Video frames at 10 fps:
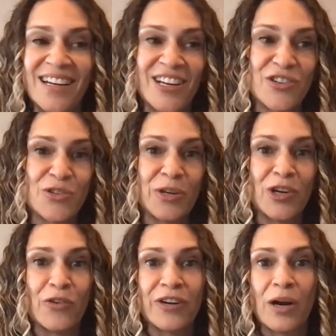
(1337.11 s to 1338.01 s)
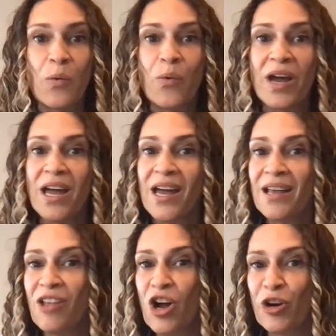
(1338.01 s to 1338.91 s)
and you're doing it over a
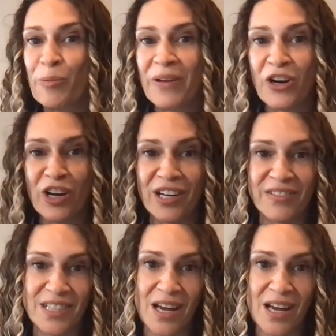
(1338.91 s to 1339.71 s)
way longer period of